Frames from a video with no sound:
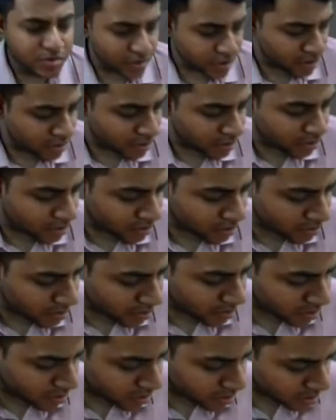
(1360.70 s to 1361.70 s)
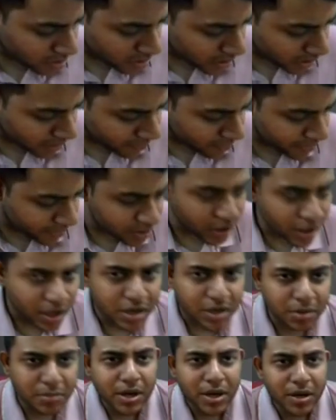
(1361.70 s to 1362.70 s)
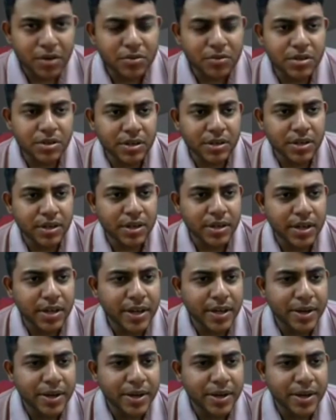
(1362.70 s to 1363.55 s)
So if we talk about